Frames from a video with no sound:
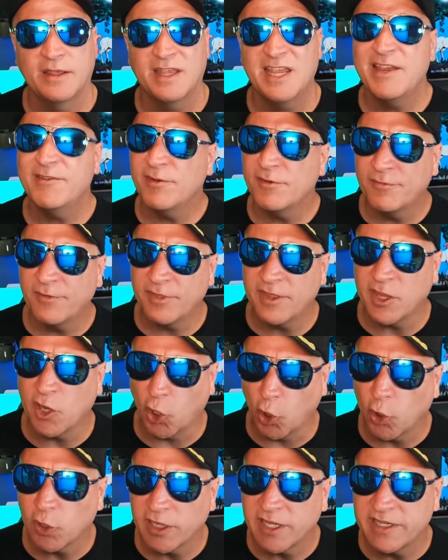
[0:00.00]
Even for the
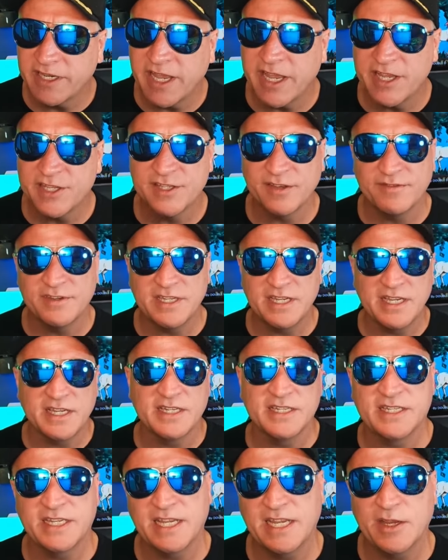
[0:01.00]
early days of
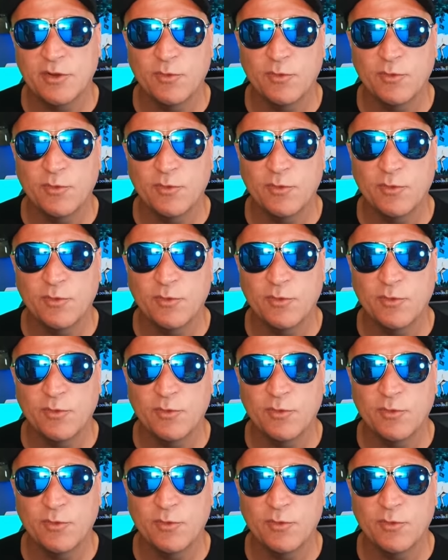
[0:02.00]
D&D,